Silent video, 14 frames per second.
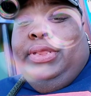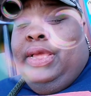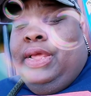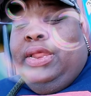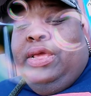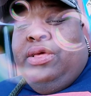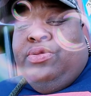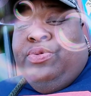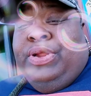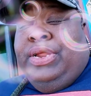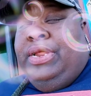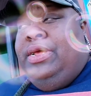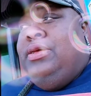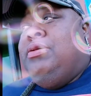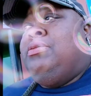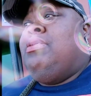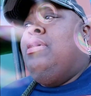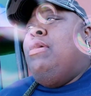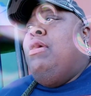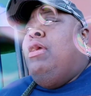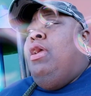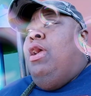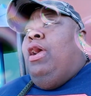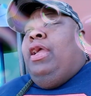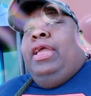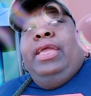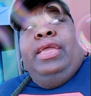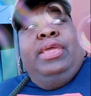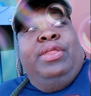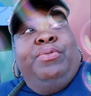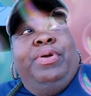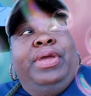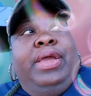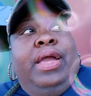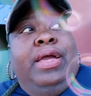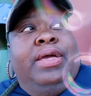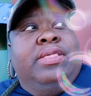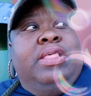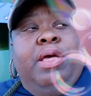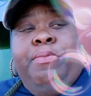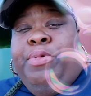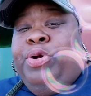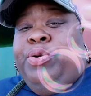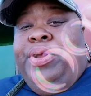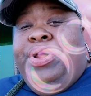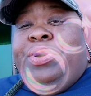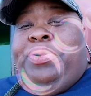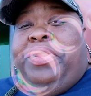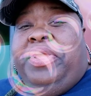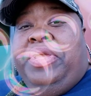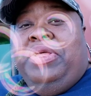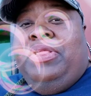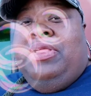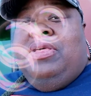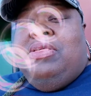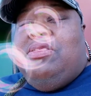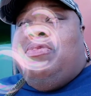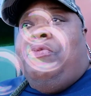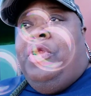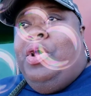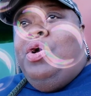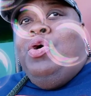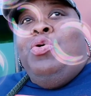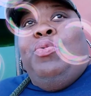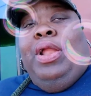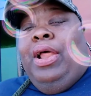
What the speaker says: it is what it is. Anyway, guys, I'm going to go ahead and end this vlog.